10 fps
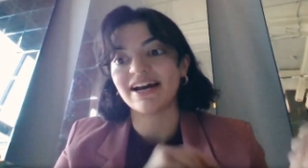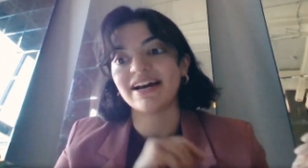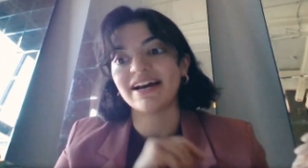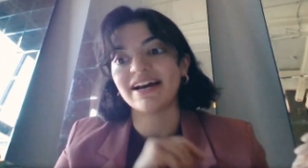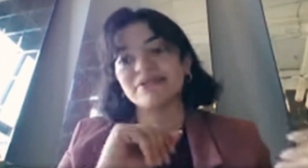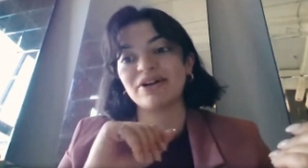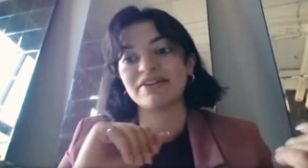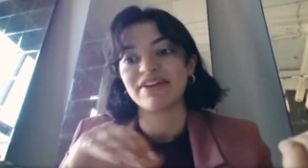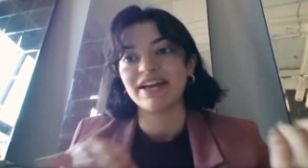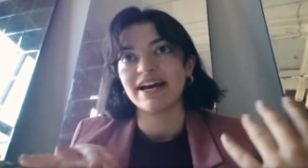I use a lot
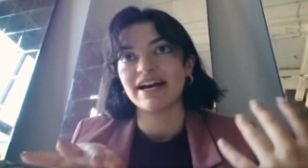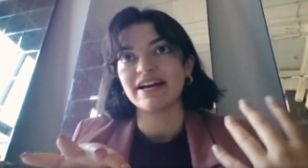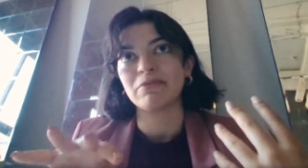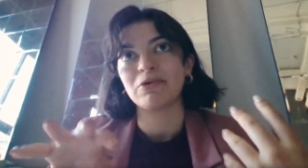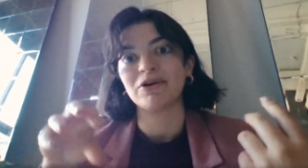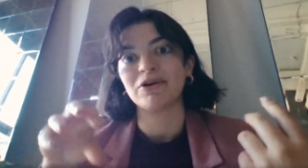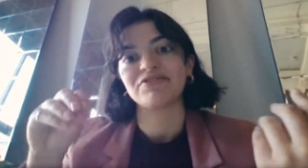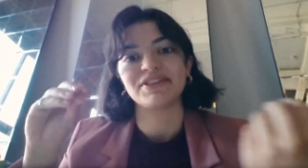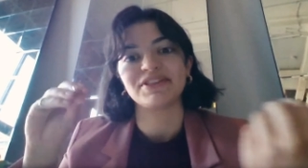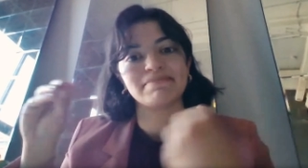of AI more
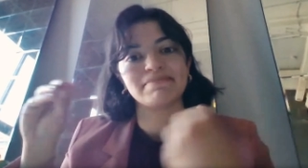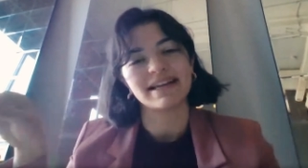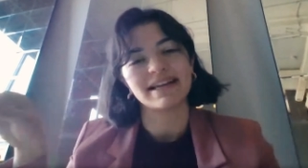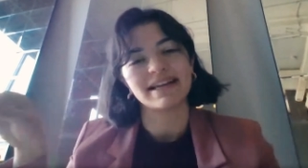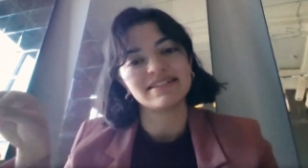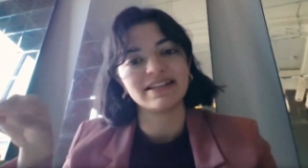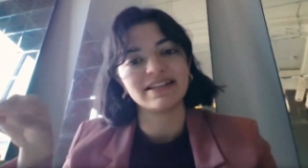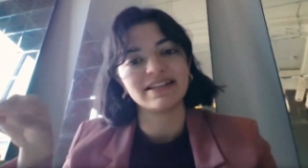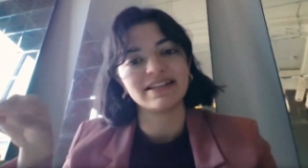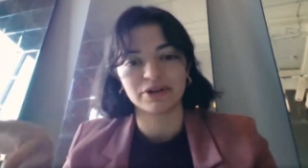for the back end,
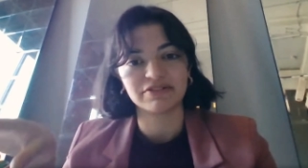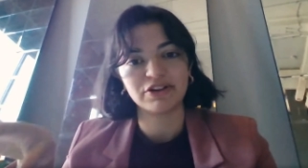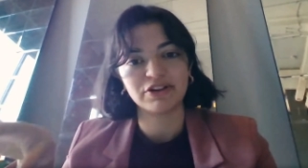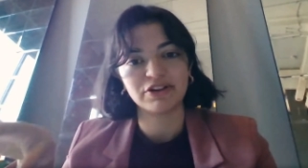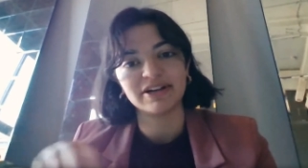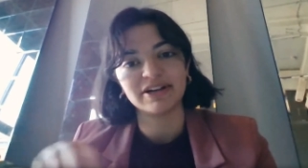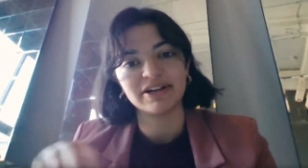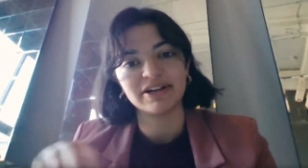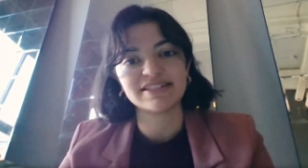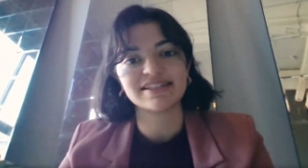like the workflow part of
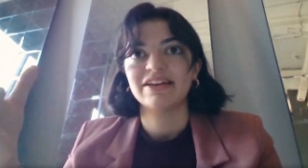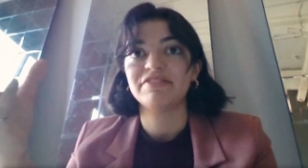things.